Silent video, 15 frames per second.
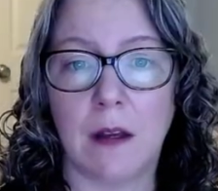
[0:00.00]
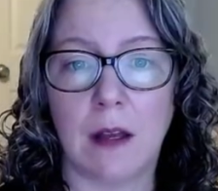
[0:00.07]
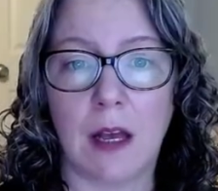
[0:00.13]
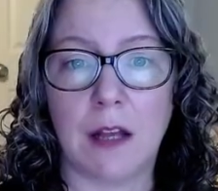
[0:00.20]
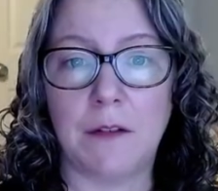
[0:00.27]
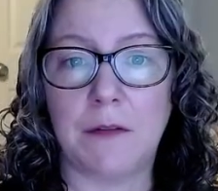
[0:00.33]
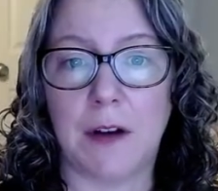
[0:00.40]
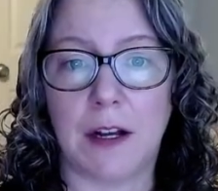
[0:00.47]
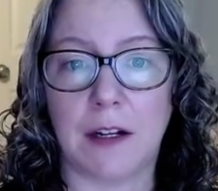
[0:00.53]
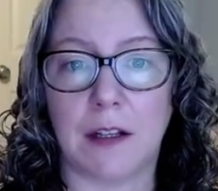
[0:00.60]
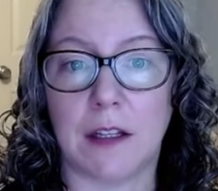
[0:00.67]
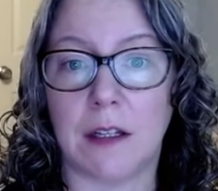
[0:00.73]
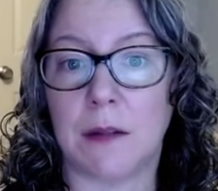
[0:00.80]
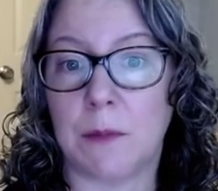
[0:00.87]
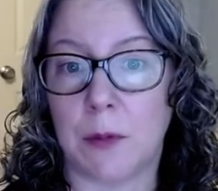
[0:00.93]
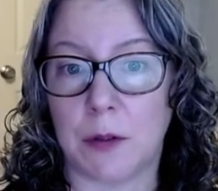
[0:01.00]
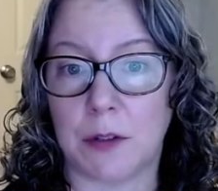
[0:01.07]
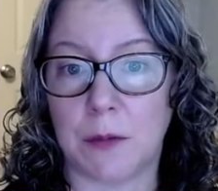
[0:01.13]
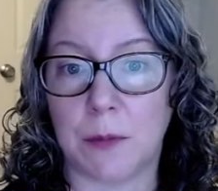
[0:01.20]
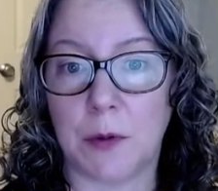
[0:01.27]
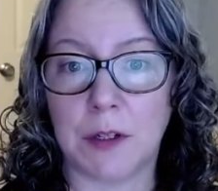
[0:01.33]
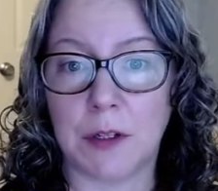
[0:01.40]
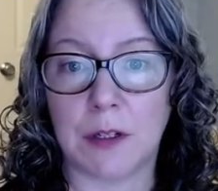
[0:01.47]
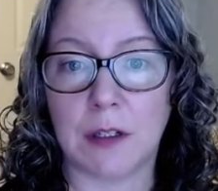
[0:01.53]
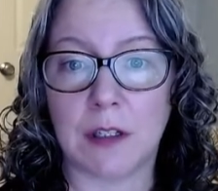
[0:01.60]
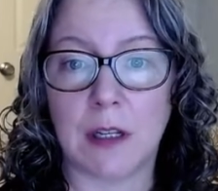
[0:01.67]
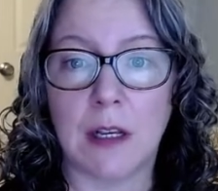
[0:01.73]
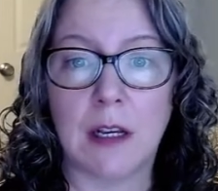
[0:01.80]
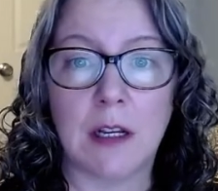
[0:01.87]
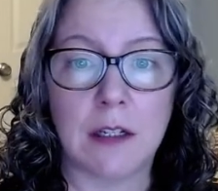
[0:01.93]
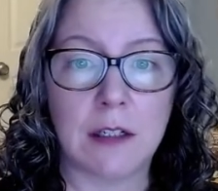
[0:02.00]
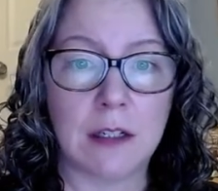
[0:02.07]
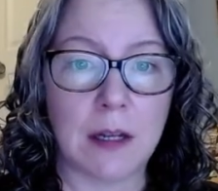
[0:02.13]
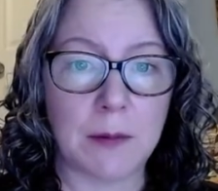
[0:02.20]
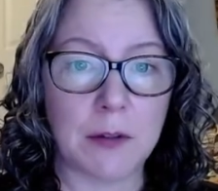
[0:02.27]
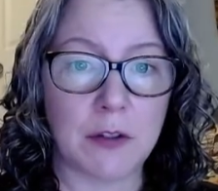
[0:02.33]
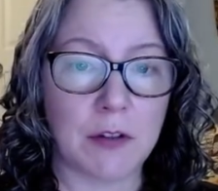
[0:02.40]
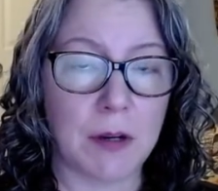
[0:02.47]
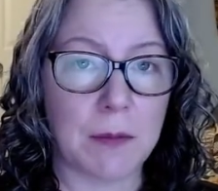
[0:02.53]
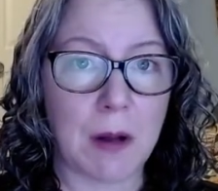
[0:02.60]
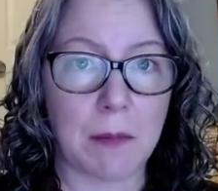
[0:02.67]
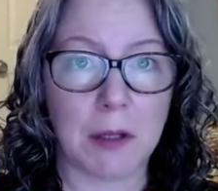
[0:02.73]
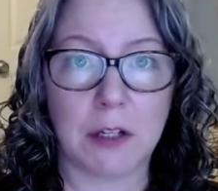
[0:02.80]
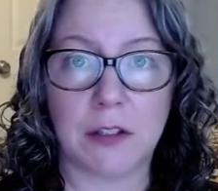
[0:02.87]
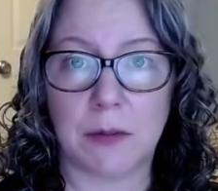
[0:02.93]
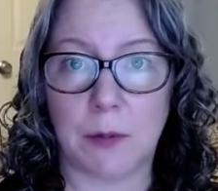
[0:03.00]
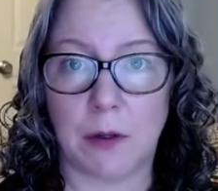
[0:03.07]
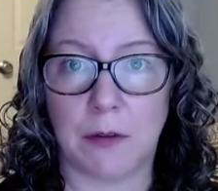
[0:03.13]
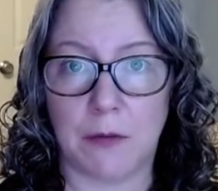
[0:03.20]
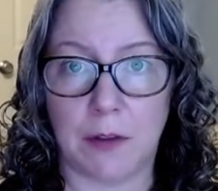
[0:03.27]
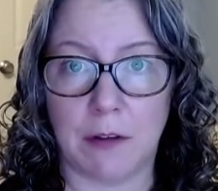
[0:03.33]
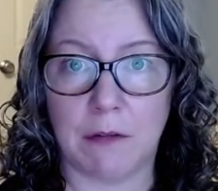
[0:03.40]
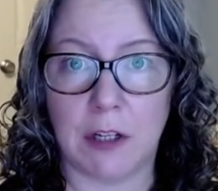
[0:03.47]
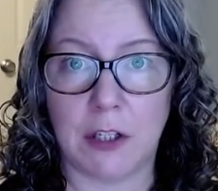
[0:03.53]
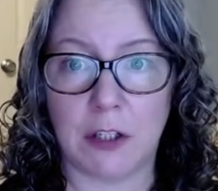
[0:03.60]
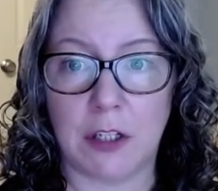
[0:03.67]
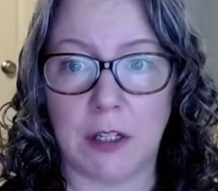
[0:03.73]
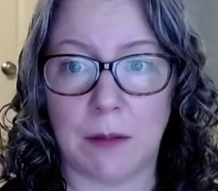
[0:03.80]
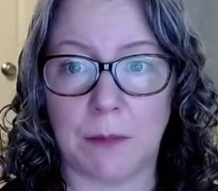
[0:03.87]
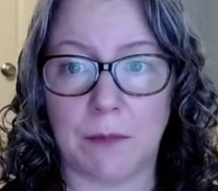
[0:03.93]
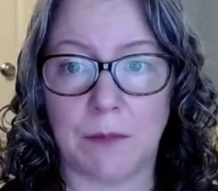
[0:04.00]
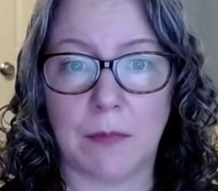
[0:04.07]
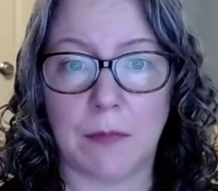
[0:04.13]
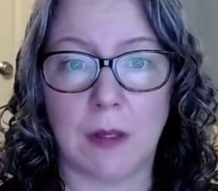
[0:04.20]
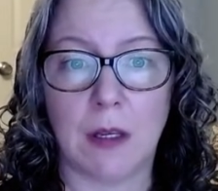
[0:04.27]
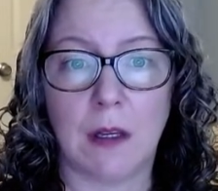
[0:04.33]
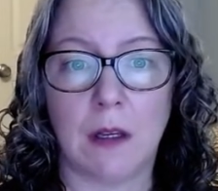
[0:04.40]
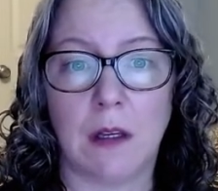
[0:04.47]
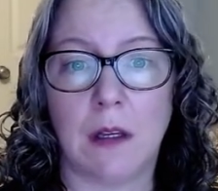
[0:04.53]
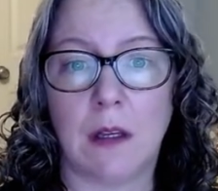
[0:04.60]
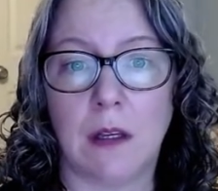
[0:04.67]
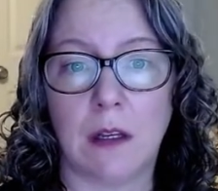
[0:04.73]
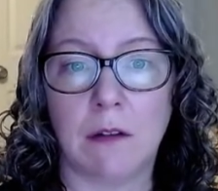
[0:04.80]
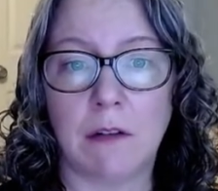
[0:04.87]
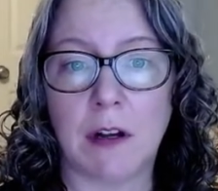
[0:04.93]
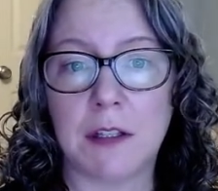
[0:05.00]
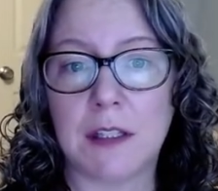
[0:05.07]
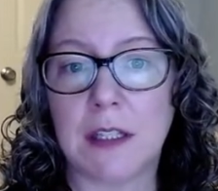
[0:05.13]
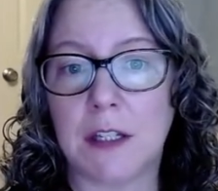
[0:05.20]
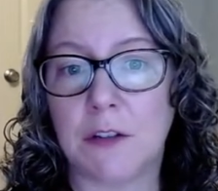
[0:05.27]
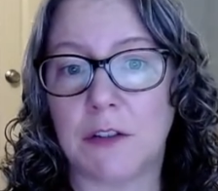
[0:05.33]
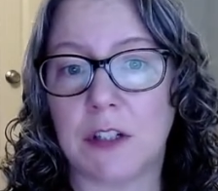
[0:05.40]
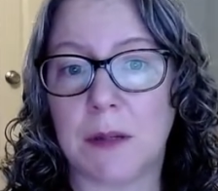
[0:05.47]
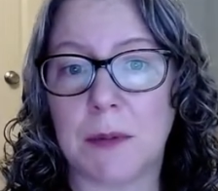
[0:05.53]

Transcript: And finally, most important, to demonstrate public support for the regime. Iran's leadership